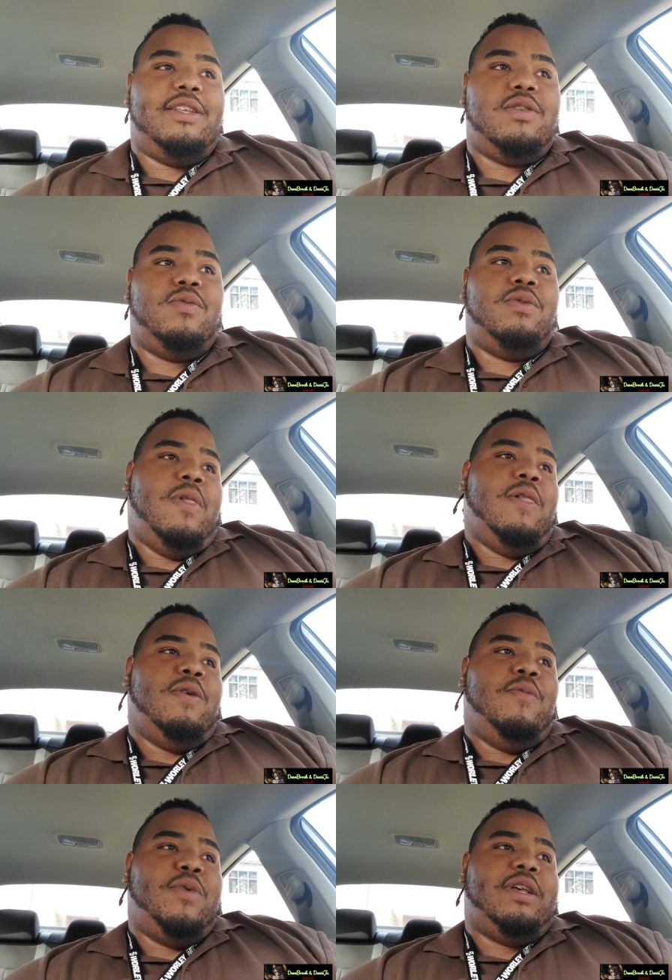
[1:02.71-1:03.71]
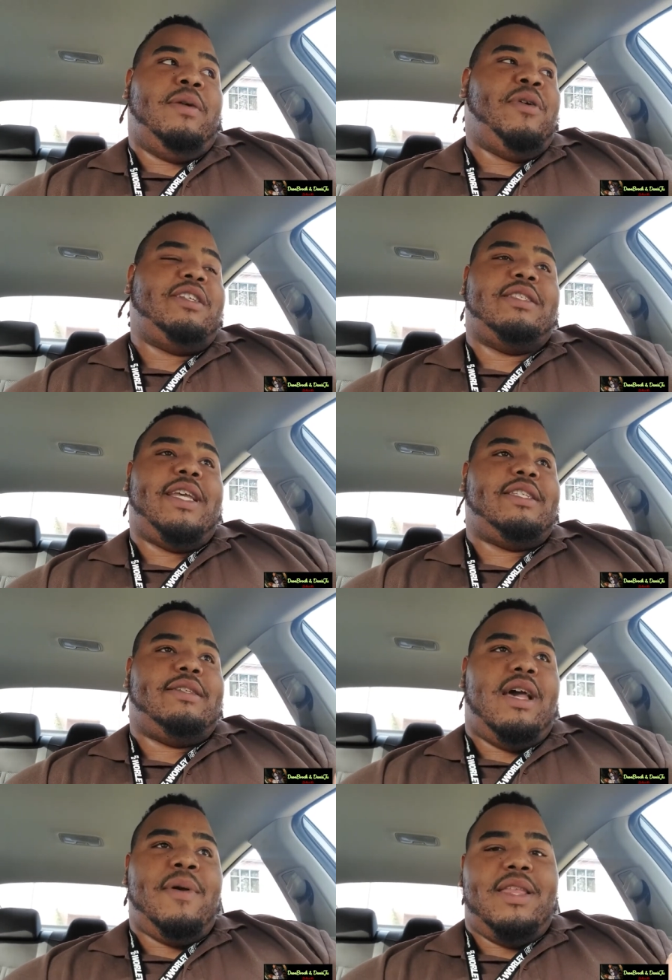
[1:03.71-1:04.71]
So when a person takes the
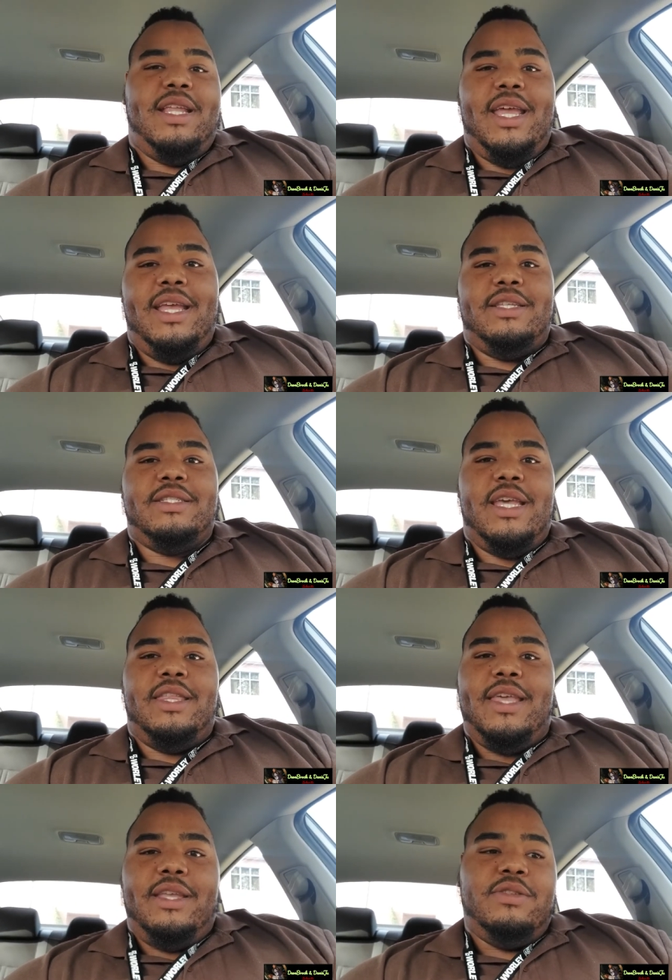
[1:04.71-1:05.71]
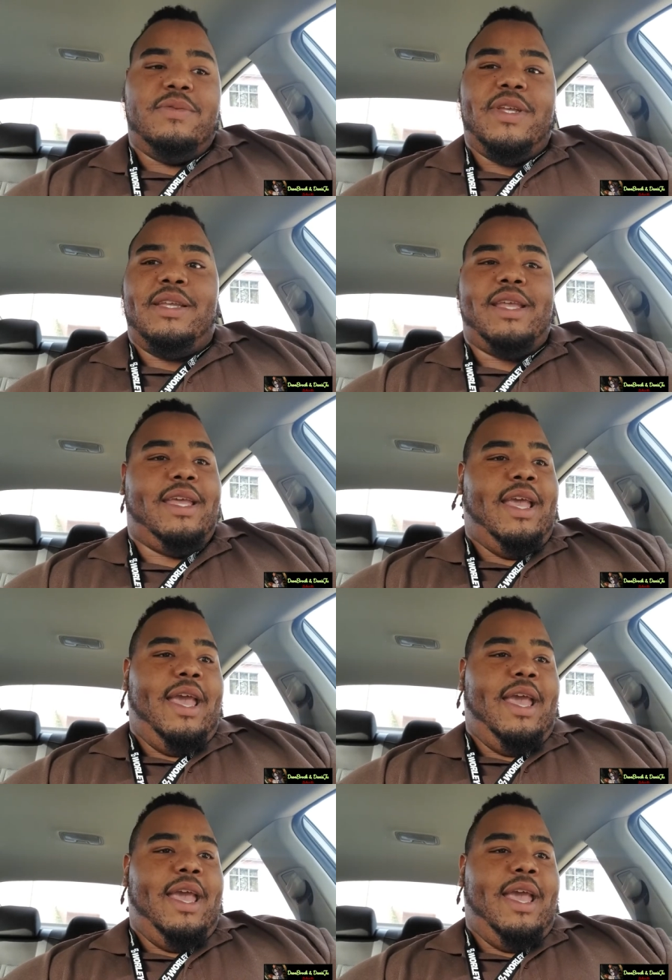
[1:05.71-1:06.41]
time out their day to say thank you know what I'm saying,